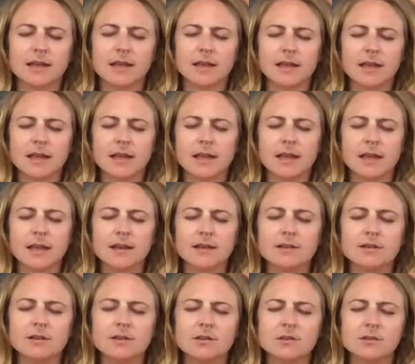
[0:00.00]

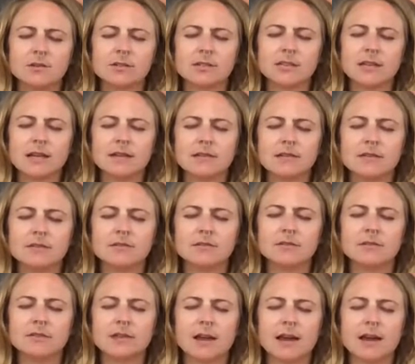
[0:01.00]
into your sense of
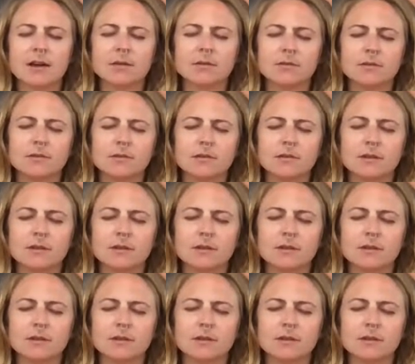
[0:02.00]
sound.